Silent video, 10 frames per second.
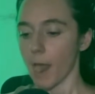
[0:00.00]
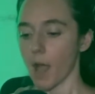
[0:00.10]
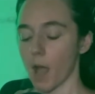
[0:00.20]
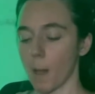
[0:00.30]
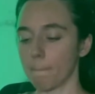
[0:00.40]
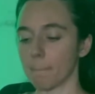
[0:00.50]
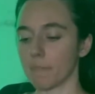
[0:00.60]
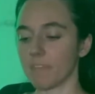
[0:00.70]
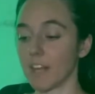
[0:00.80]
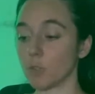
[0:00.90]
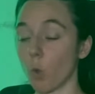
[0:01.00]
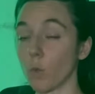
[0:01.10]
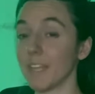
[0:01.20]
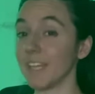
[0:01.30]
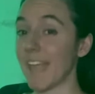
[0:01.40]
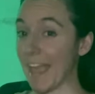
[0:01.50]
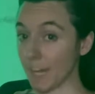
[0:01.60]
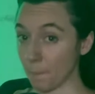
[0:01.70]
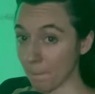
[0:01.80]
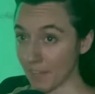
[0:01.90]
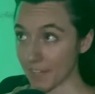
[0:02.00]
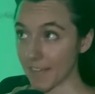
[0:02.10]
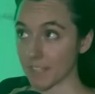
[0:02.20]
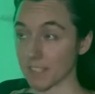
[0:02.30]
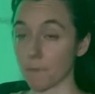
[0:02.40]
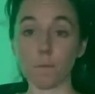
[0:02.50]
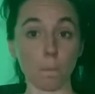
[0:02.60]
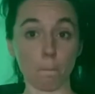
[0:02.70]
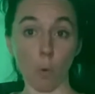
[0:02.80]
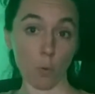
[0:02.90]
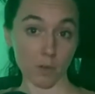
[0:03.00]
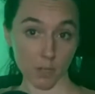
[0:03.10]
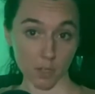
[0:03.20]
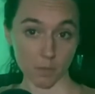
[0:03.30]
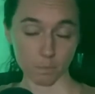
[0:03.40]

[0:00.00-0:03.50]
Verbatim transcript: They don't eat any meat except for pork.